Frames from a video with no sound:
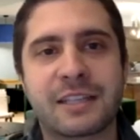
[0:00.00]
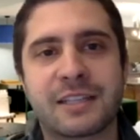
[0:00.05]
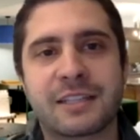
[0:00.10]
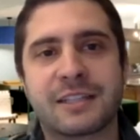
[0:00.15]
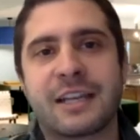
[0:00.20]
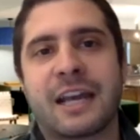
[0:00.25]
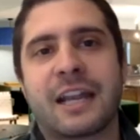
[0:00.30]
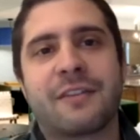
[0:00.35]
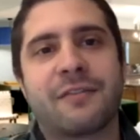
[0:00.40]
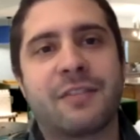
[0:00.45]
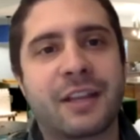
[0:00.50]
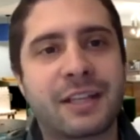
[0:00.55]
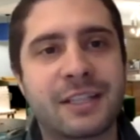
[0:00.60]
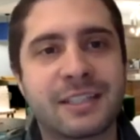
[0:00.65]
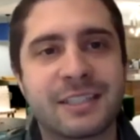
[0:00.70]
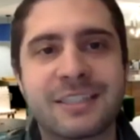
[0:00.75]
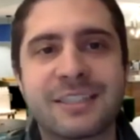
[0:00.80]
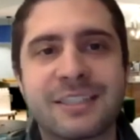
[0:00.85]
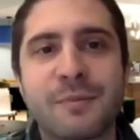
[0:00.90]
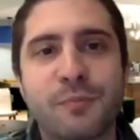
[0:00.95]
as kind of like a
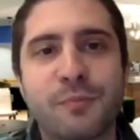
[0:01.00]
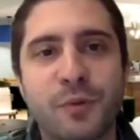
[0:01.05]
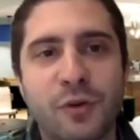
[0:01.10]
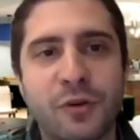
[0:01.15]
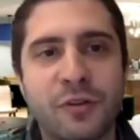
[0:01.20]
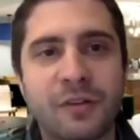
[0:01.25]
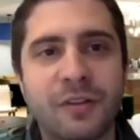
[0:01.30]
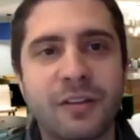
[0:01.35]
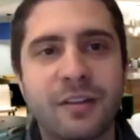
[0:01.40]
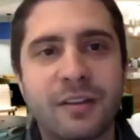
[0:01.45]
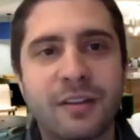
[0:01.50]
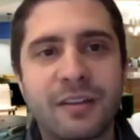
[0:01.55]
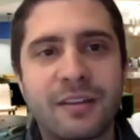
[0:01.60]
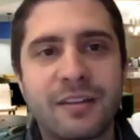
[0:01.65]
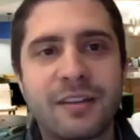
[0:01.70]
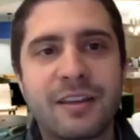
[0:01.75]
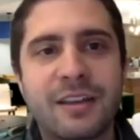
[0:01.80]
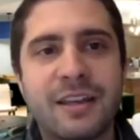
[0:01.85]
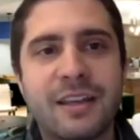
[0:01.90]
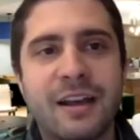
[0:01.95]
simple
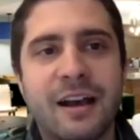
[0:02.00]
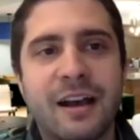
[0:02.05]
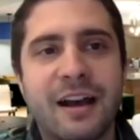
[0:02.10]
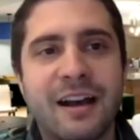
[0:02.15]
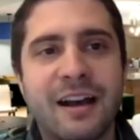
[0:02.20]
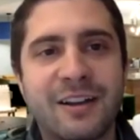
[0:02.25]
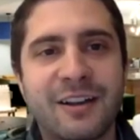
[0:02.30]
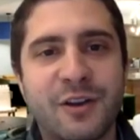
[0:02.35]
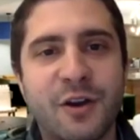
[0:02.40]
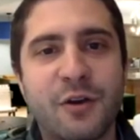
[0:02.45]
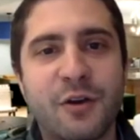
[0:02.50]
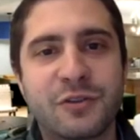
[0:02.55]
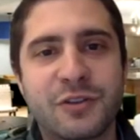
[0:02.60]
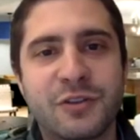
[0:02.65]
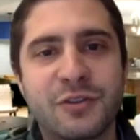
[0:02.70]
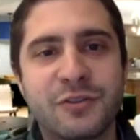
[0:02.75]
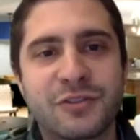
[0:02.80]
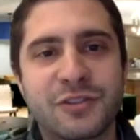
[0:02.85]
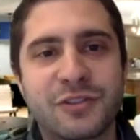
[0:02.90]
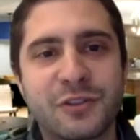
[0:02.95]

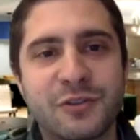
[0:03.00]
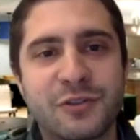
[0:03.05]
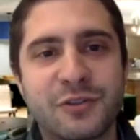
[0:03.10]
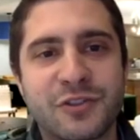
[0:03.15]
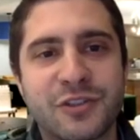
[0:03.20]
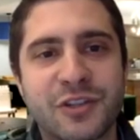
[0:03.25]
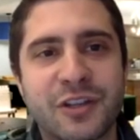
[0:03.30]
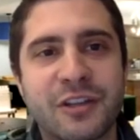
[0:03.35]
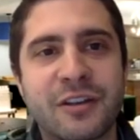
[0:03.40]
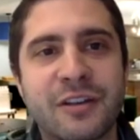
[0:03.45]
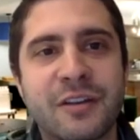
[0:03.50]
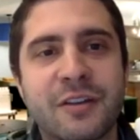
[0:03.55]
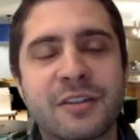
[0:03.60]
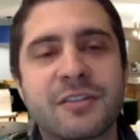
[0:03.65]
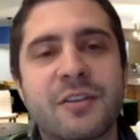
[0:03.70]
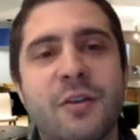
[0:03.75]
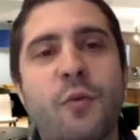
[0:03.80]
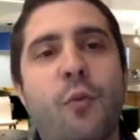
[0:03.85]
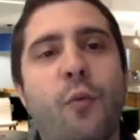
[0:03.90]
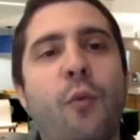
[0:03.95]
go-to solution?
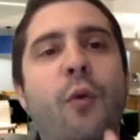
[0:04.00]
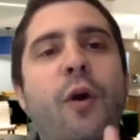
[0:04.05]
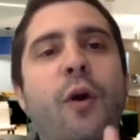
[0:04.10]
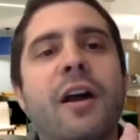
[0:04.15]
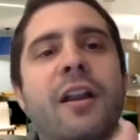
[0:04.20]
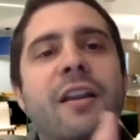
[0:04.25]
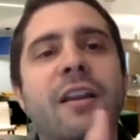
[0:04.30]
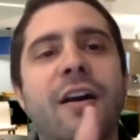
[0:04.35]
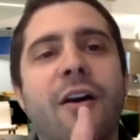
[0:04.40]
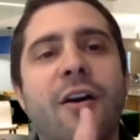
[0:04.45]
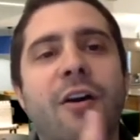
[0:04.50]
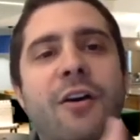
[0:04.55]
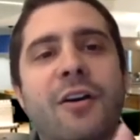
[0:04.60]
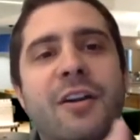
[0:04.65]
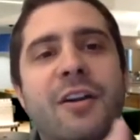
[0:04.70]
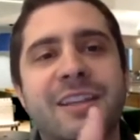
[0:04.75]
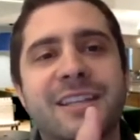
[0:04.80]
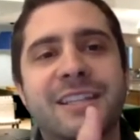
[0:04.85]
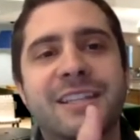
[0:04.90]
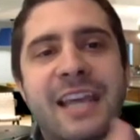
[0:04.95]
What are
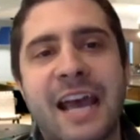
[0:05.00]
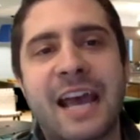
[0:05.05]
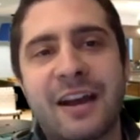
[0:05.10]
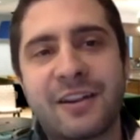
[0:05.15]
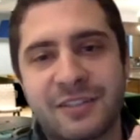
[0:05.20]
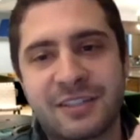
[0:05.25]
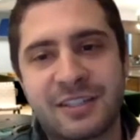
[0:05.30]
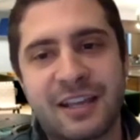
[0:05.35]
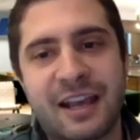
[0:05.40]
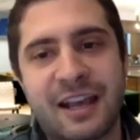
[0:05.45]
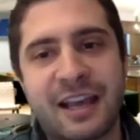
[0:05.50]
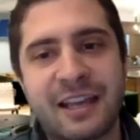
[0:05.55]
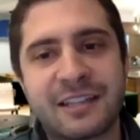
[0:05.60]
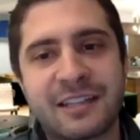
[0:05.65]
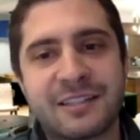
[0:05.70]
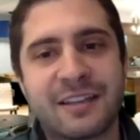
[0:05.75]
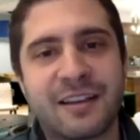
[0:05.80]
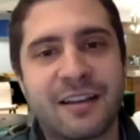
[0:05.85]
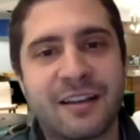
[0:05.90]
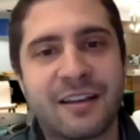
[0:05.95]
the downsides
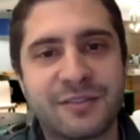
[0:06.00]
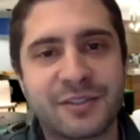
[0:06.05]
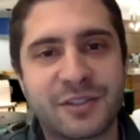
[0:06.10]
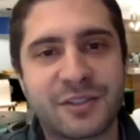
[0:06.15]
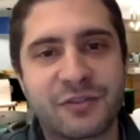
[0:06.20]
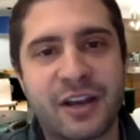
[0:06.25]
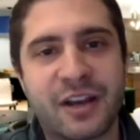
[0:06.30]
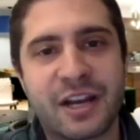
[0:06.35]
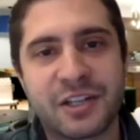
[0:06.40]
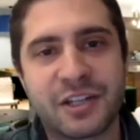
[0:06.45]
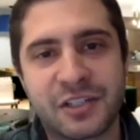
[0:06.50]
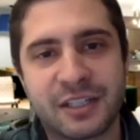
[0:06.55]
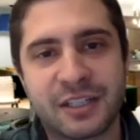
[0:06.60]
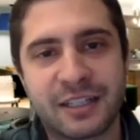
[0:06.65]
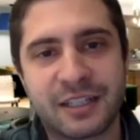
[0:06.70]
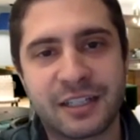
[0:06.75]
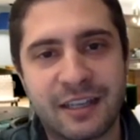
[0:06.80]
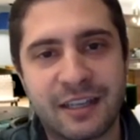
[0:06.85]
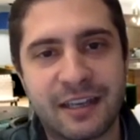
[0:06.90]
of a strategy like that?